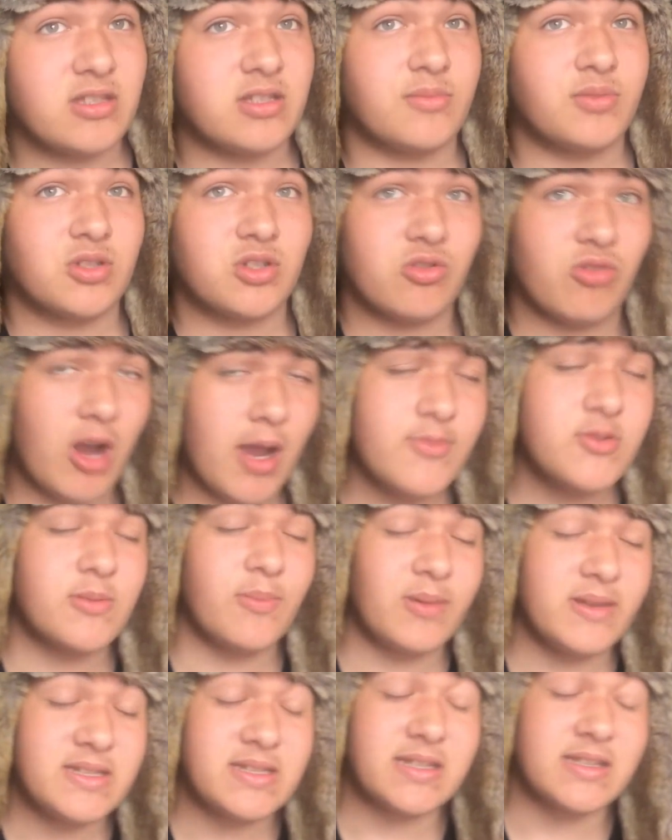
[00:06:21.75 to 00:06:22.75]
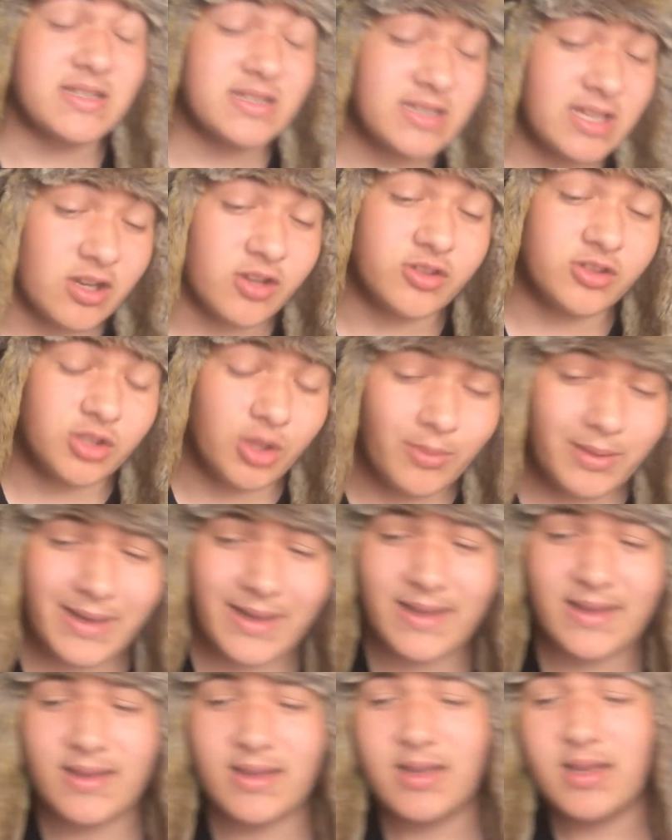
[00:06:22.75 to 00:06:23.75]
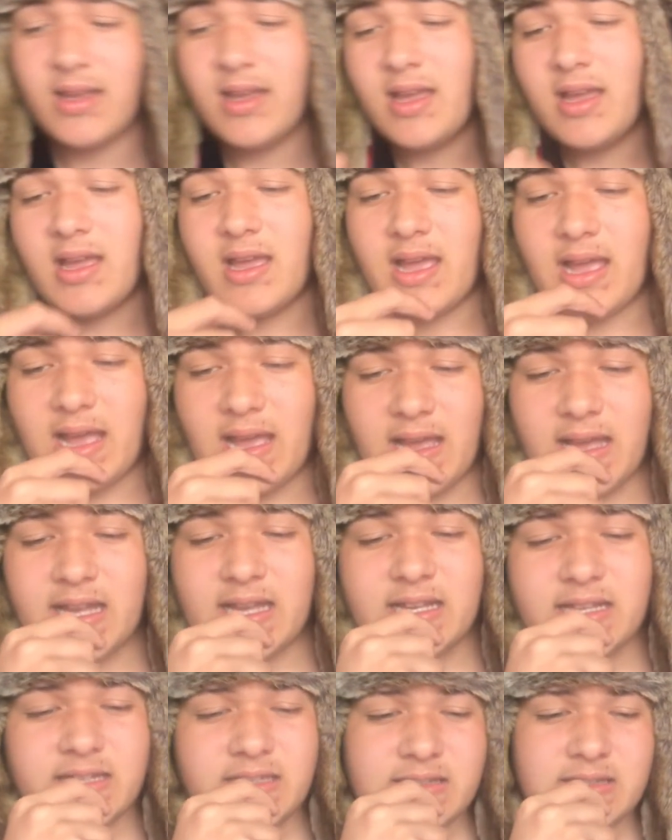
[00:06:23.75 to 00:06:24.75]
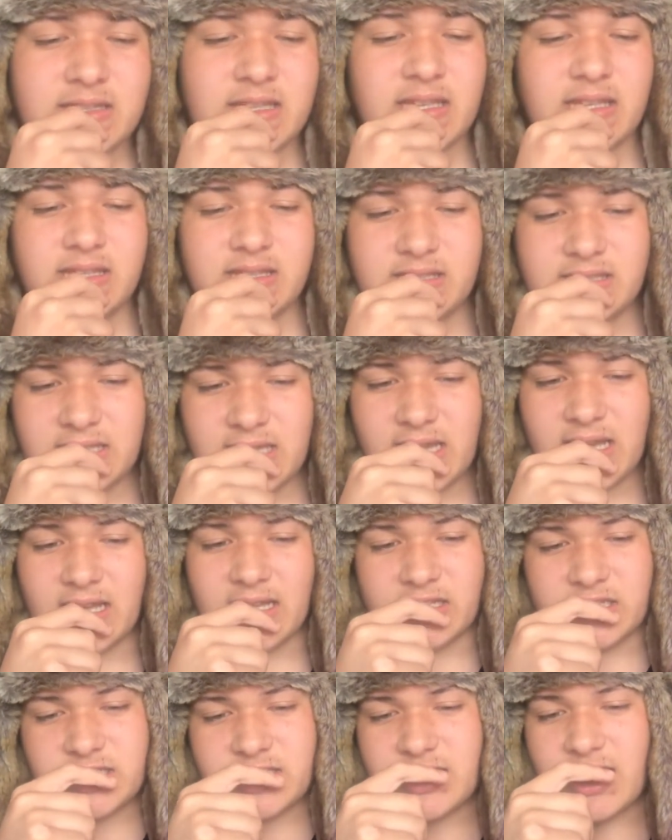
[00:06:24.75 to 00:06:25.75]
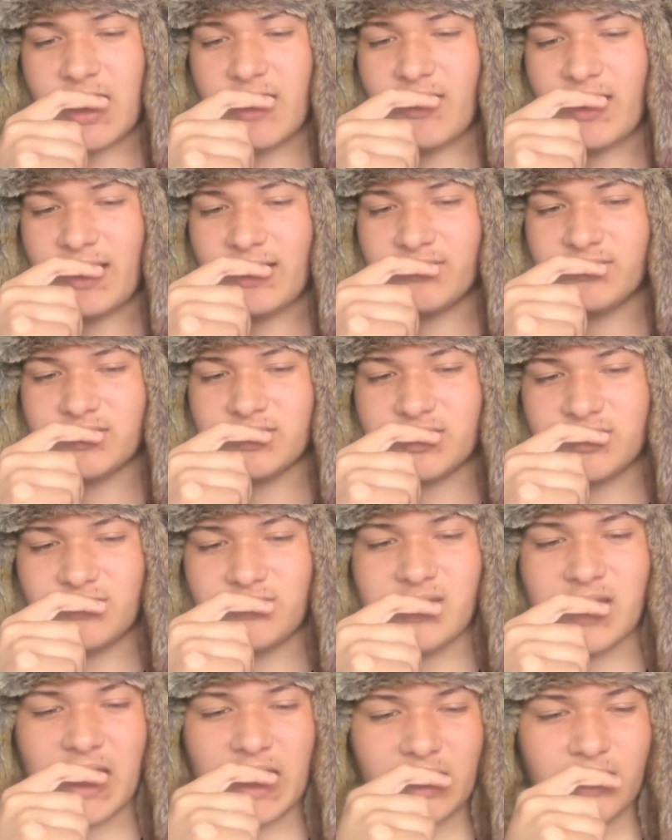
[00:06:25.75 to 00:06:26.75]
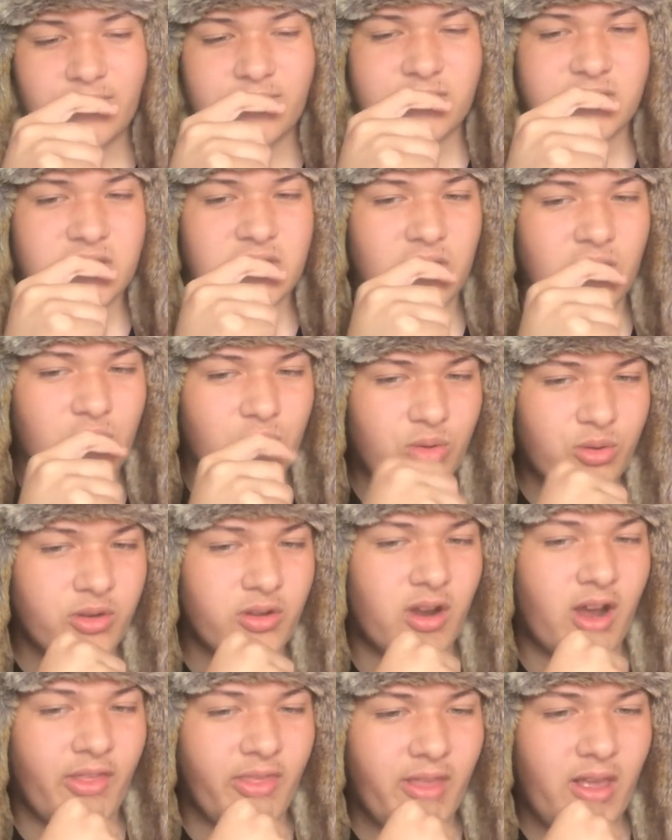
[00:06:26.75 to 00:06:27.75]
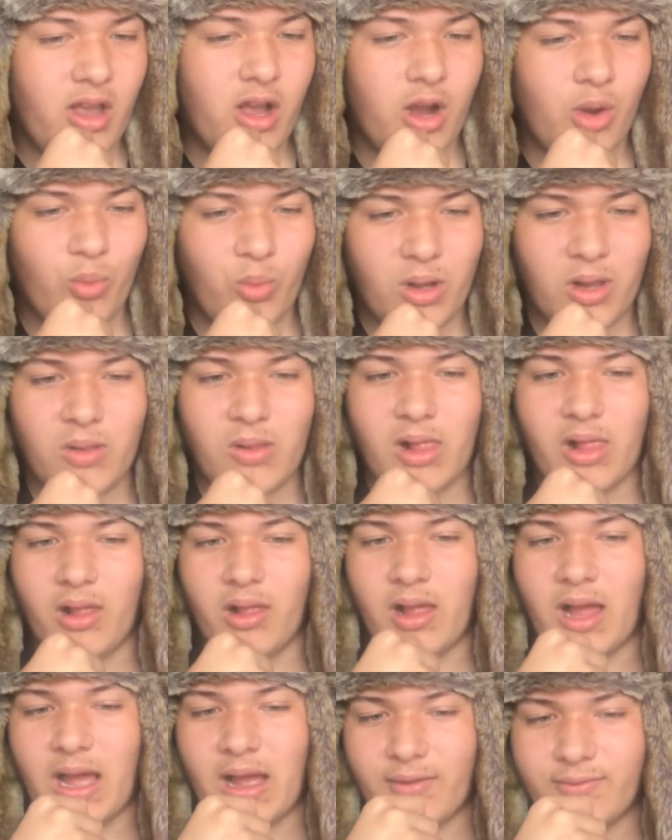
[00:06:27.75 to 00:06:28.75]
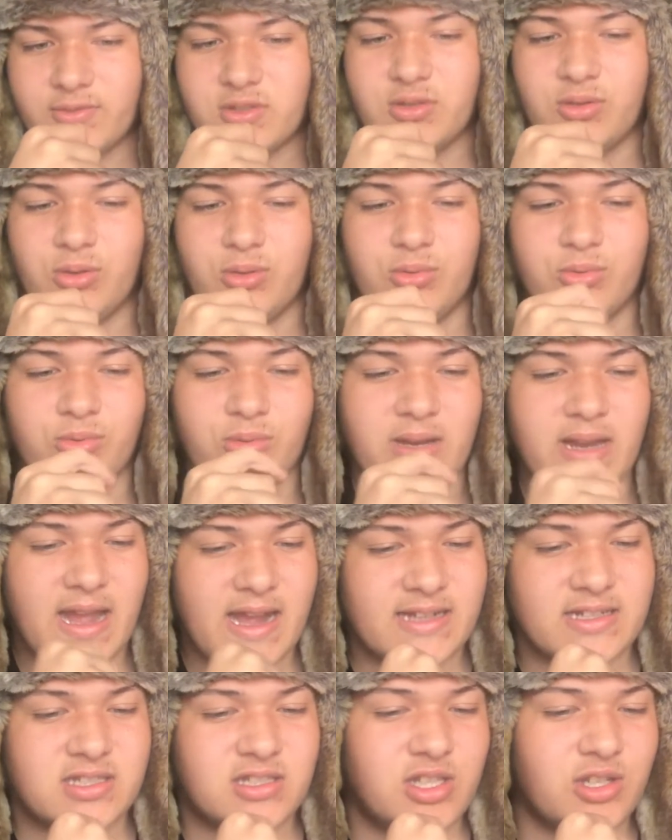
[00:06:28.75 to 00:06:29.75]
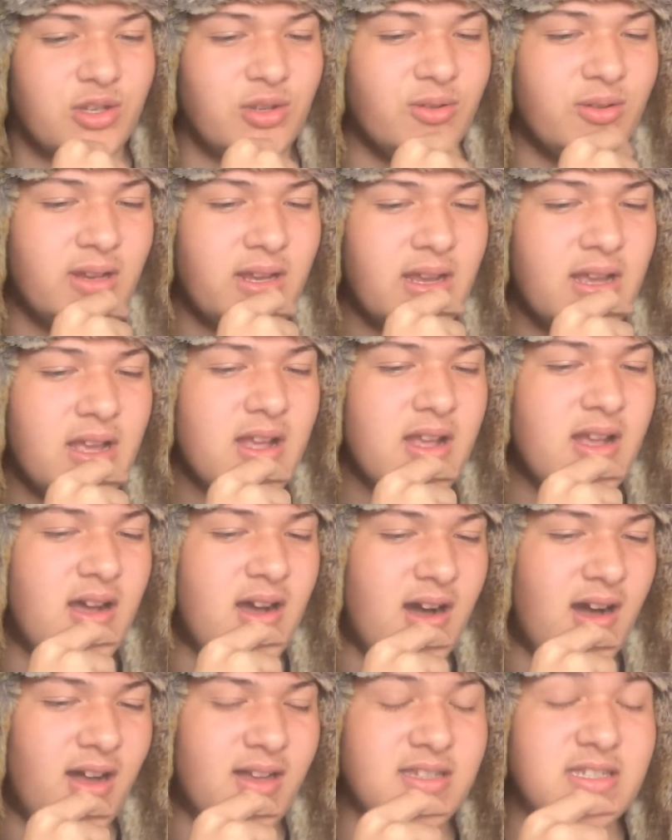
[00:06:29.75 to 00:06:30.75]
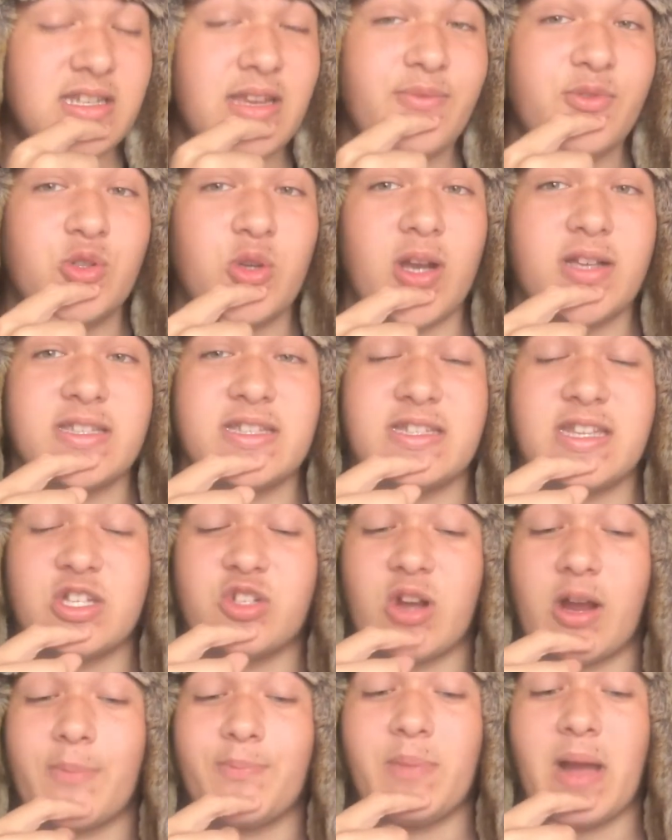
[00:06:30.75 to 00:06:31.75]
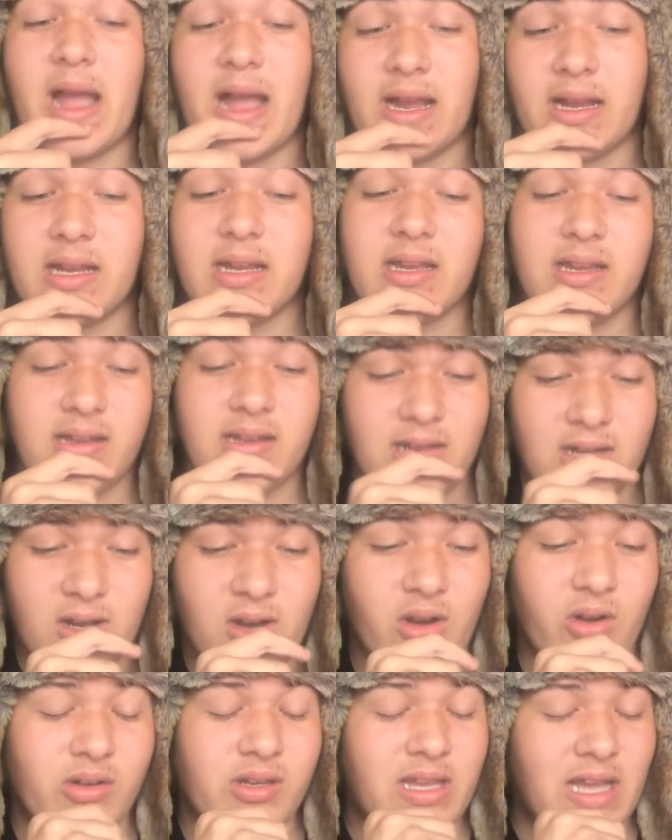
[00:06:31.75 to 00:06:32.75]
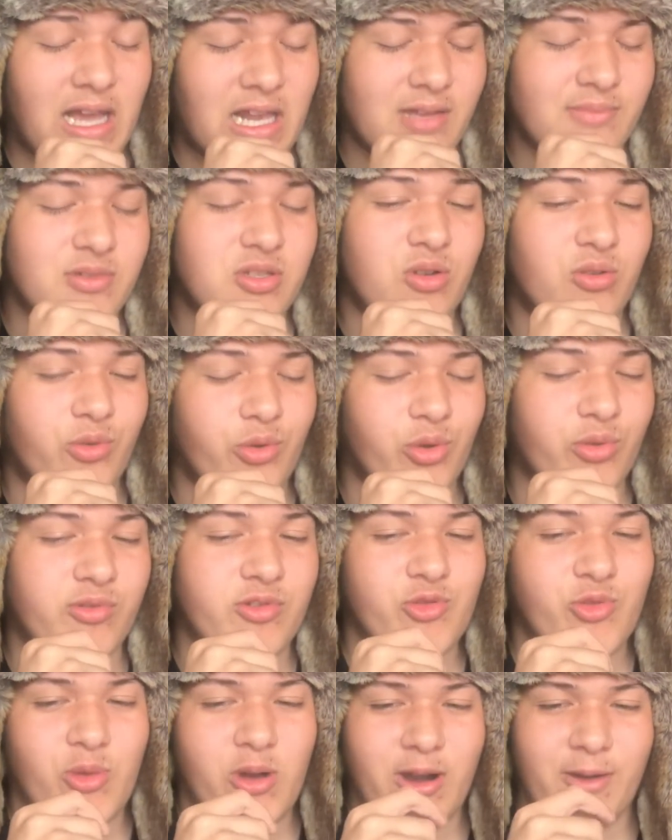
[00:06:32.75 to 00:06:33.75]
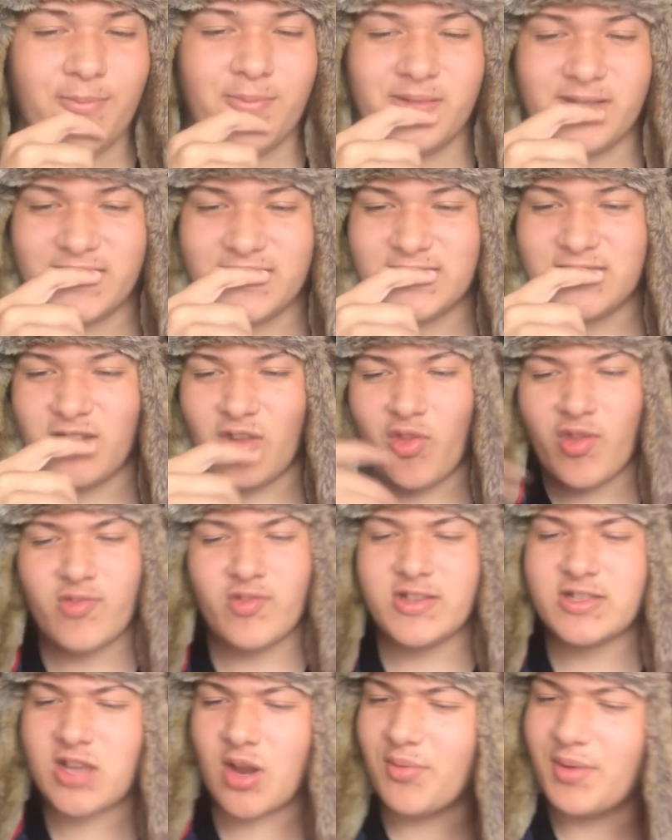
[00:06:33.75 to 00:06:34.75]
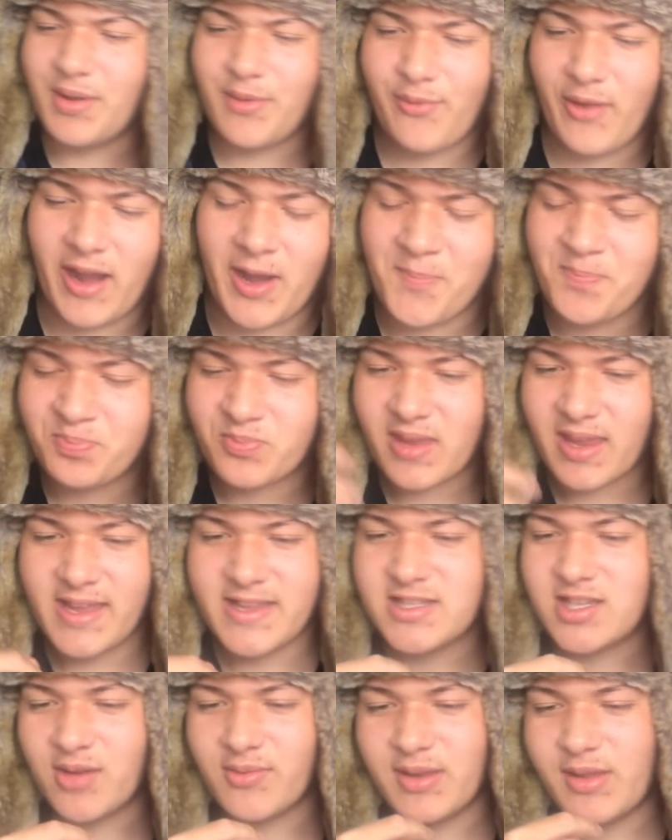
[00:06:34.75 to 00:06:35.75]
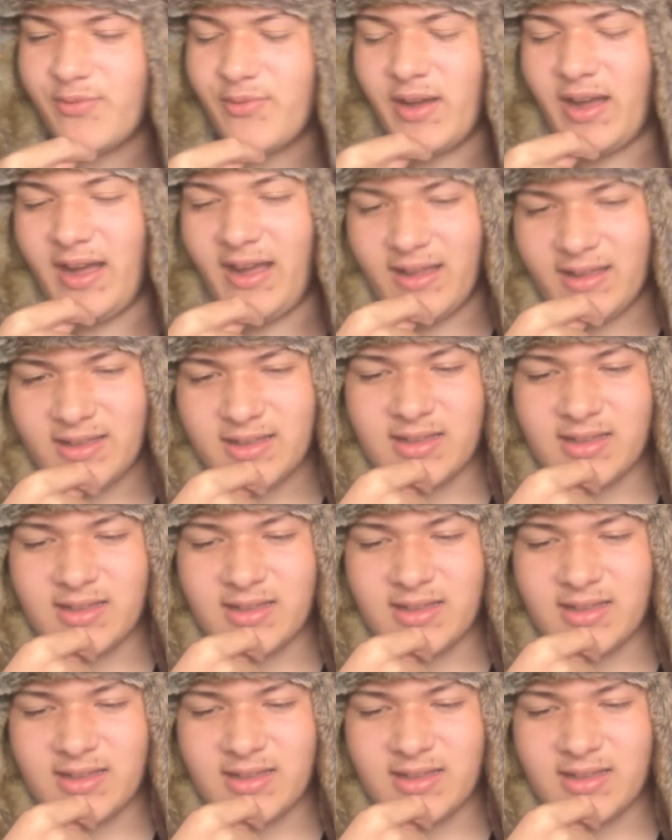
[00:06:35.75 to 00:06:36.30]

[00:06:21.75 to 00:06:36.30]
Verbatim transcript: Subscribe, so please consider doing it. And yeah, shout out to Callum's Corner. I think I will have to react to uh, Stephen tries his diss track back on Callum's Corner as well because it's only fair. It's only fair.